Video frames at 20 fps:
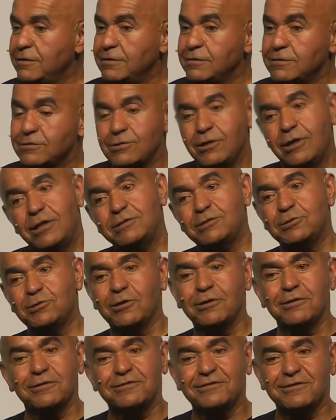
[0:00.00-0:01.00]
So I
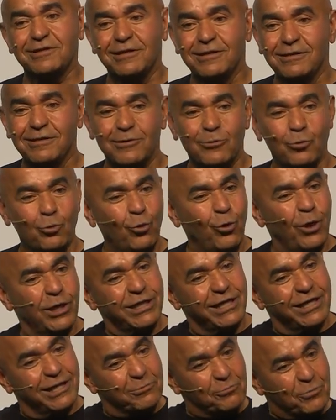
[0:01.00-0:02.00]
started to say, what
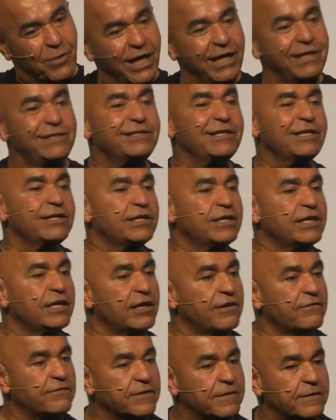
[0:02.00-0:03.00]
an amazing
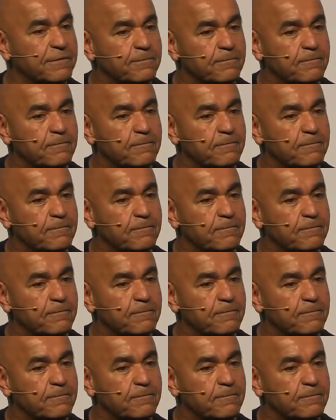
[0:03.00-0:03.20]
gift